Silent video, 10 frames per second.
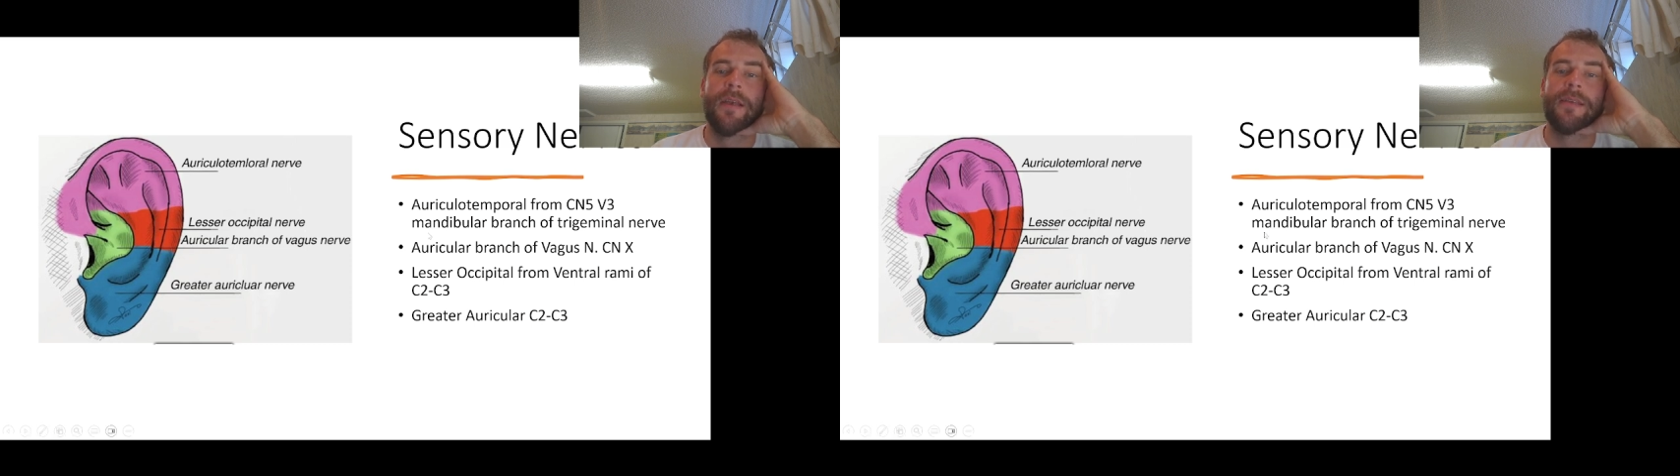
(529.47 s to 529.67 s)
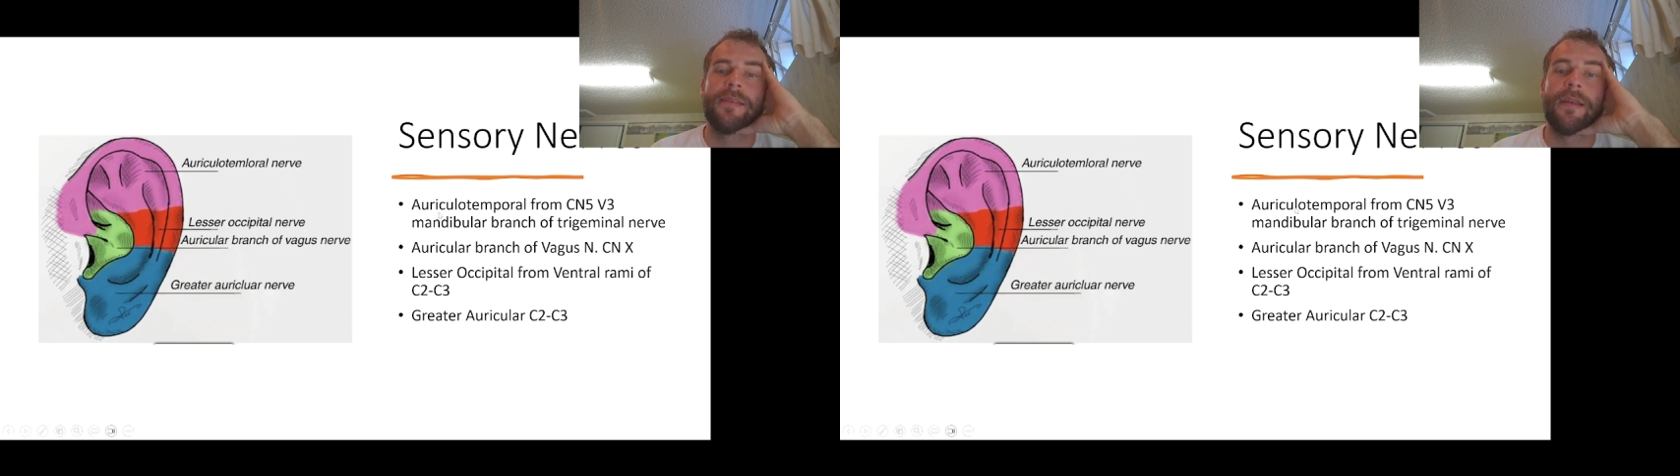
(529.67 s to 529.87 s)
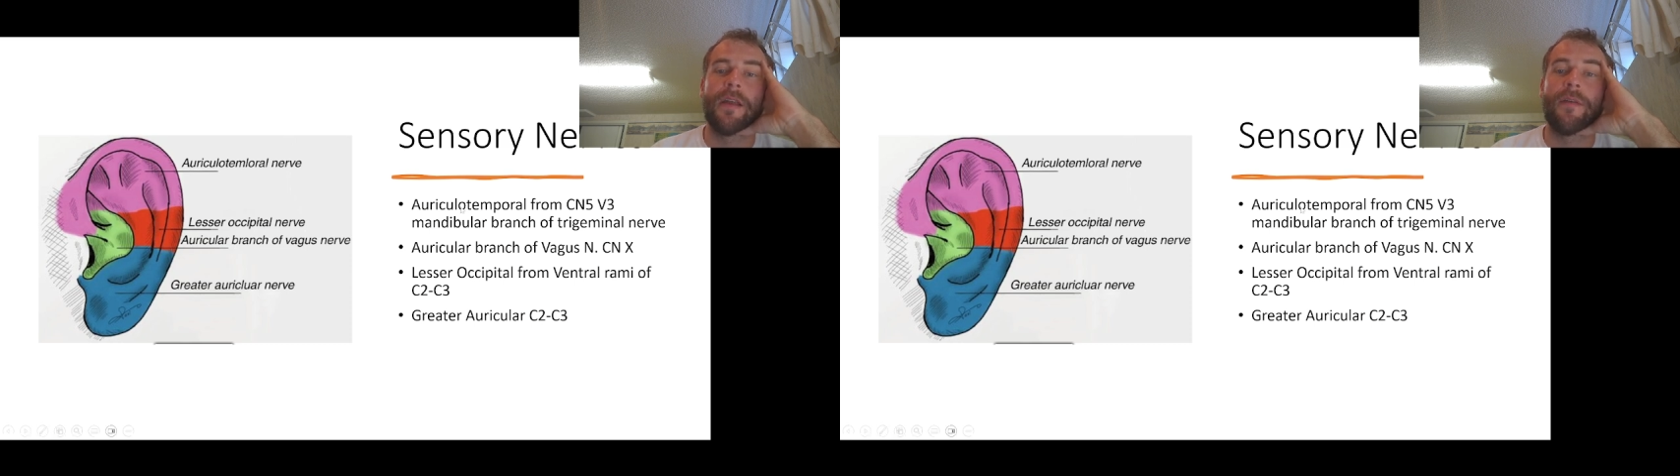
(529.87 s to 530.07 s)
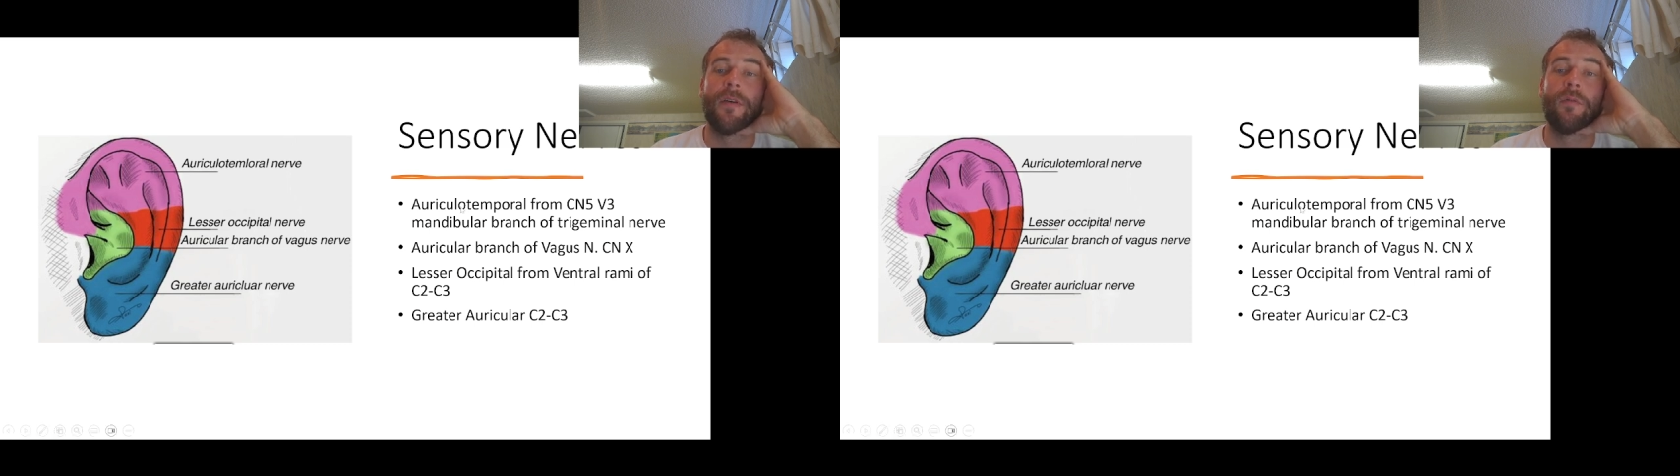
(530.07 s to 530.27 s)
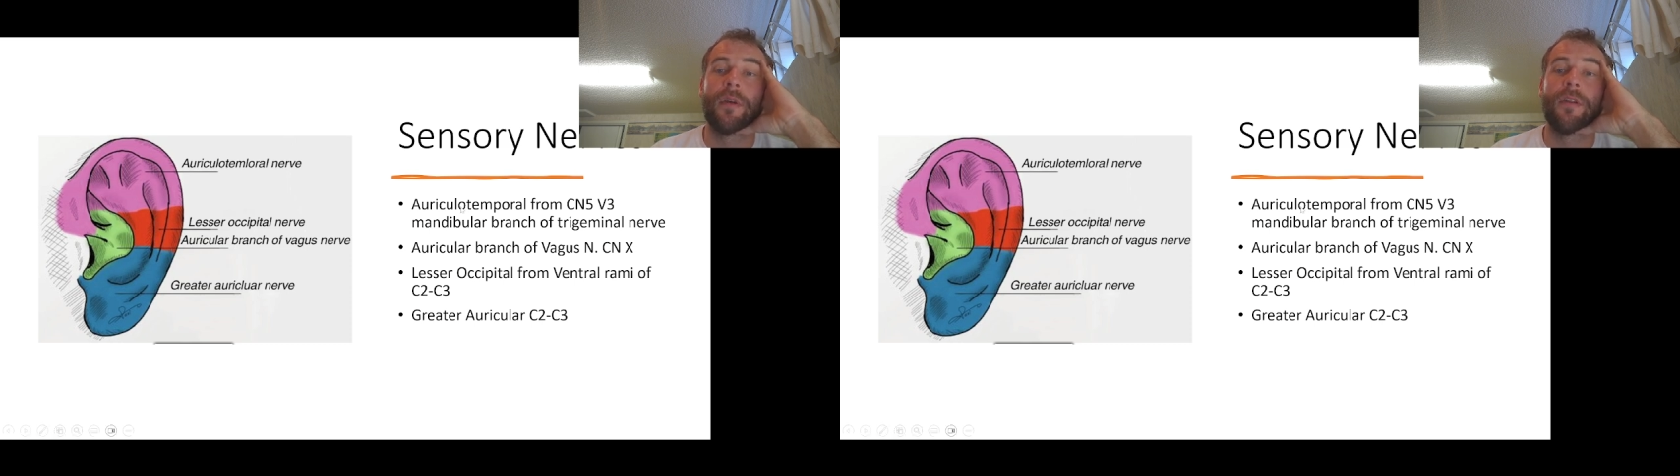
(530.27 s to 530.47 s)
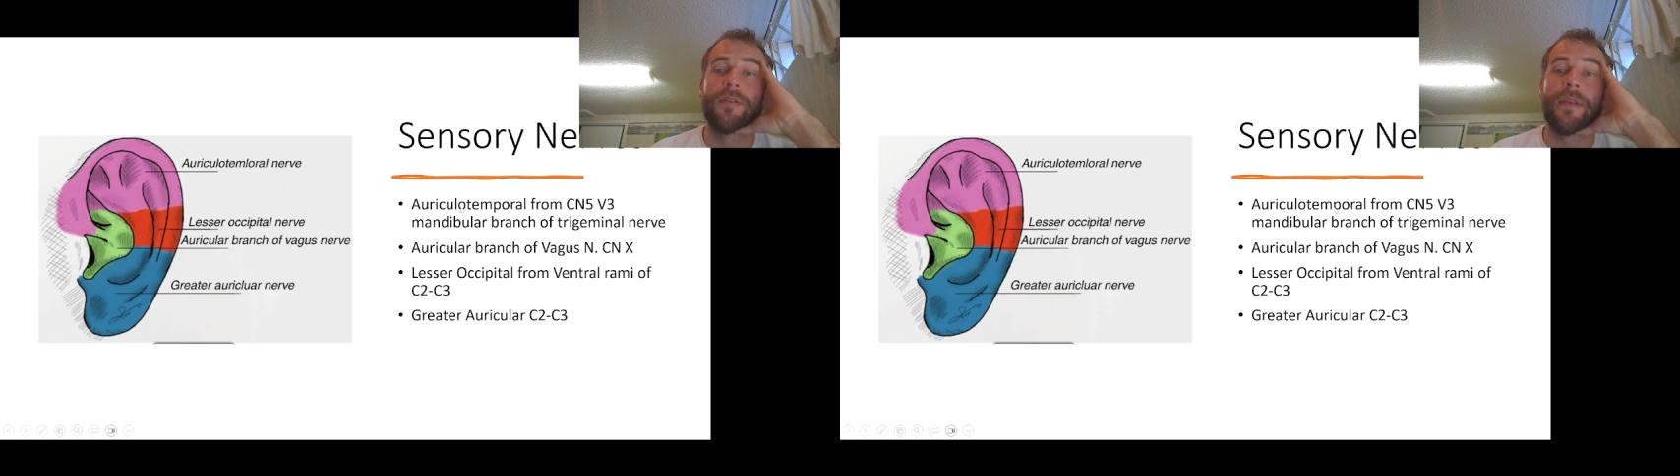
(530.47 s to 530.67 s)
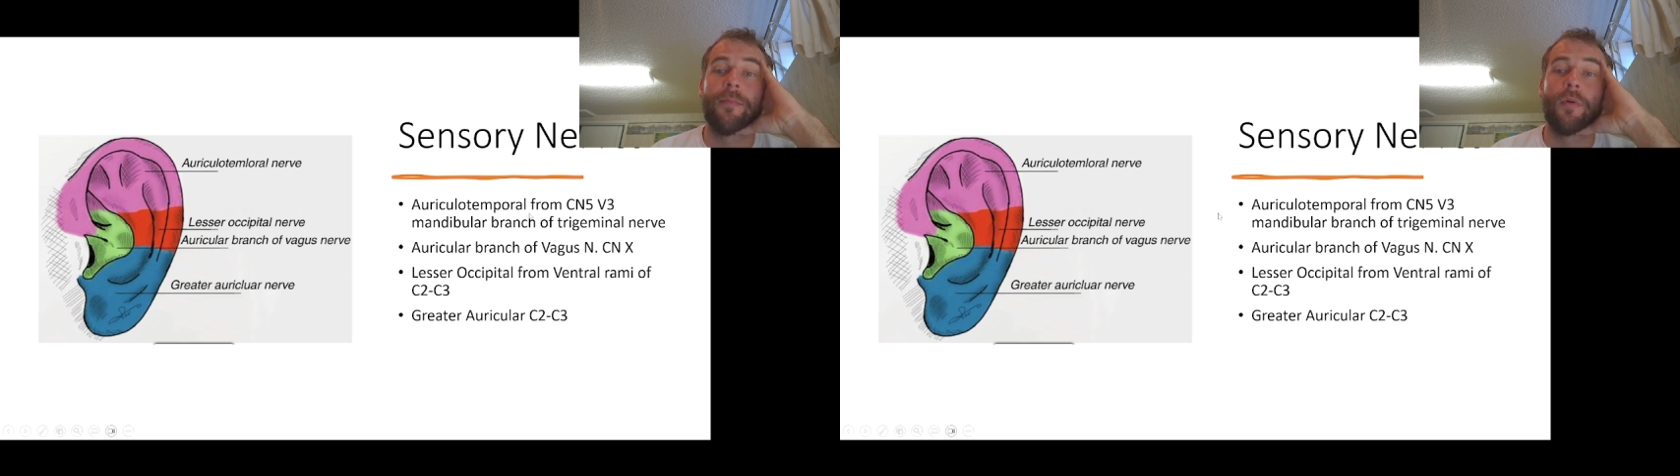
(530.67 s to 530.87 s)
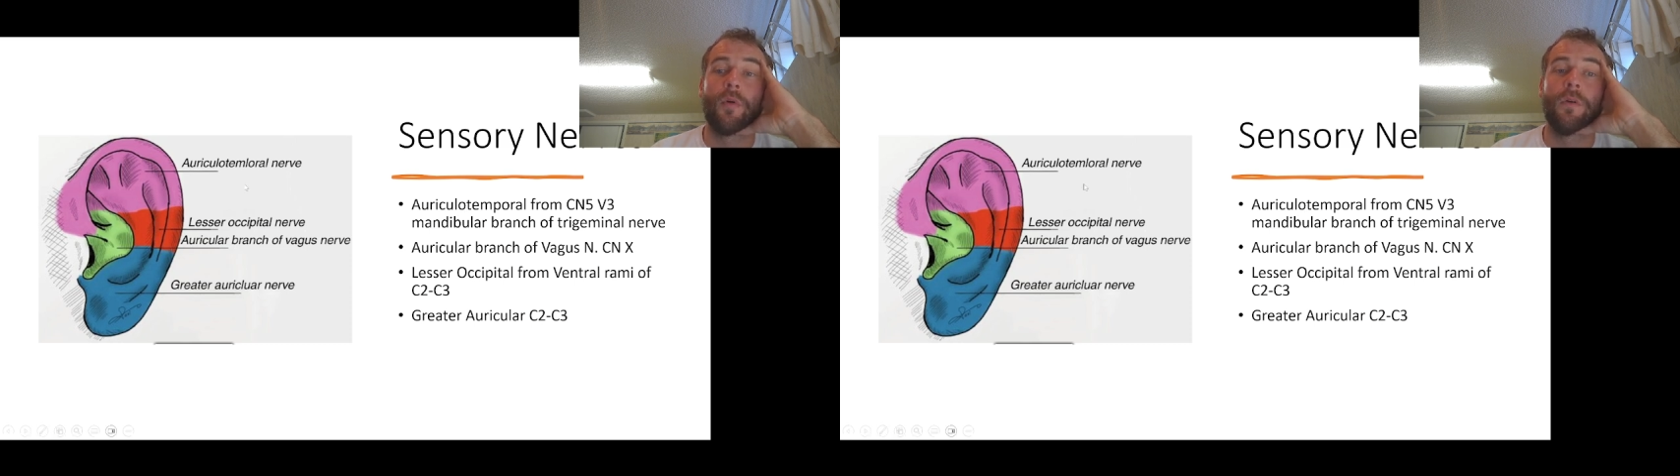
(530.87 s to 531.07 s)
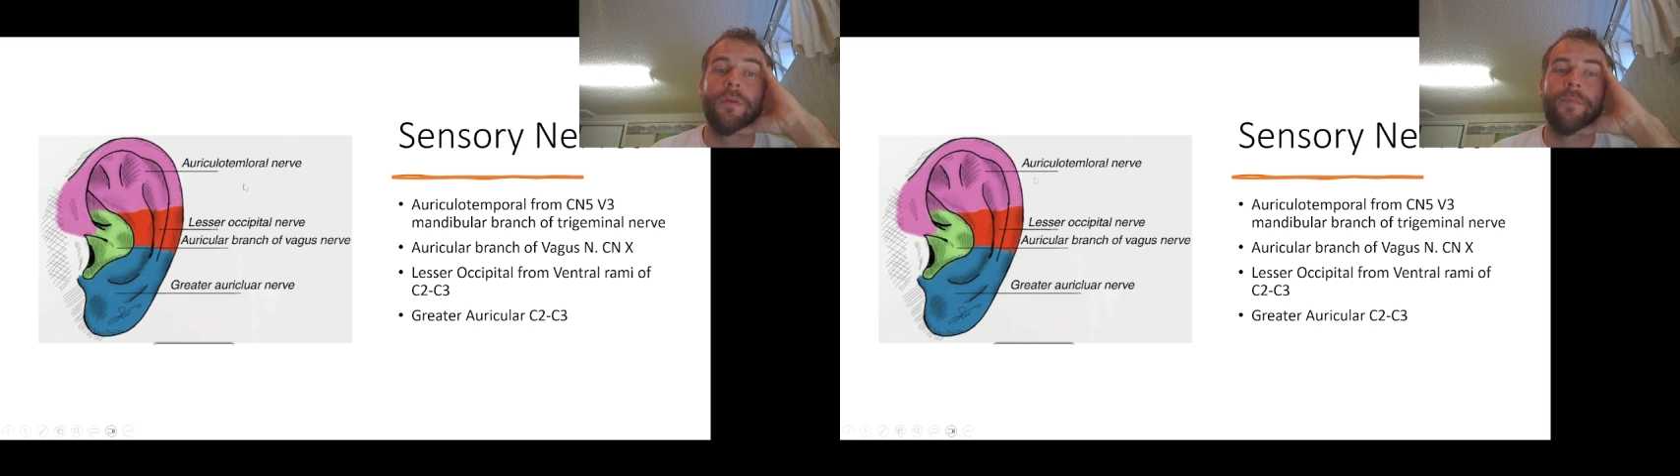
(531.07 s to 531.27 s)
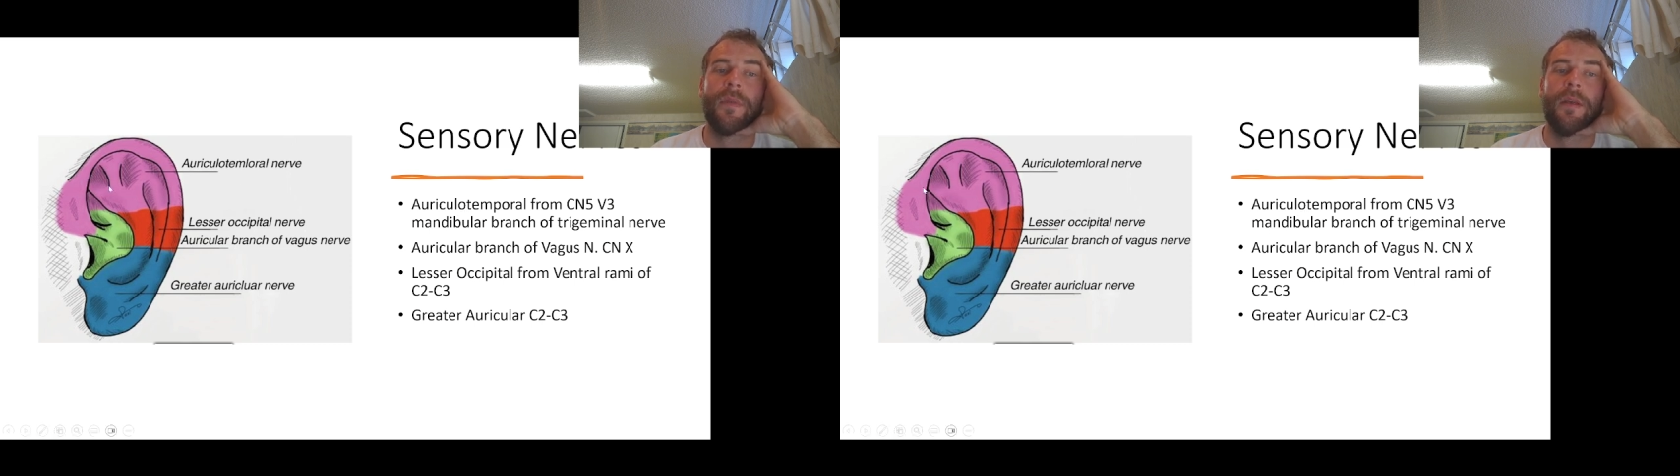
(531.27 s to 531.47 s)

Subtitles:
send off auricular temporal.